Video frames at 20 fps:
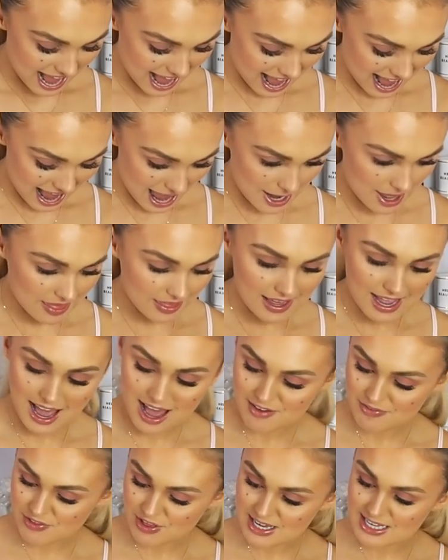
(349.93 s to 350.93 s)
And they
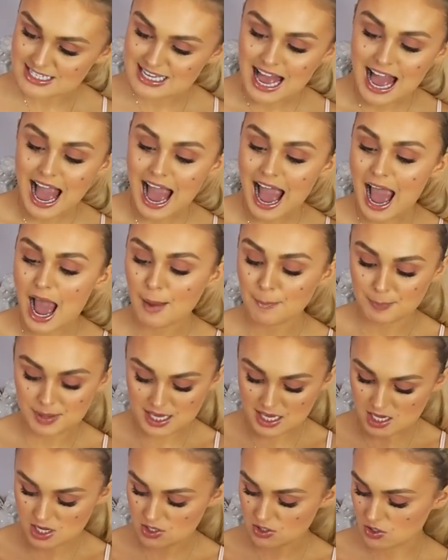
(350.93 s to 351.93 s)
have these
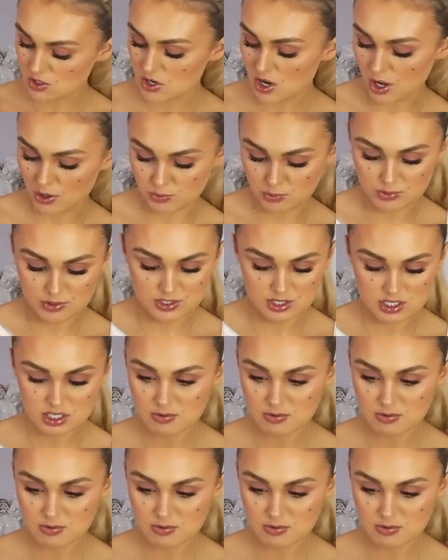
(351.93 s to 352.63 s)
happy notes.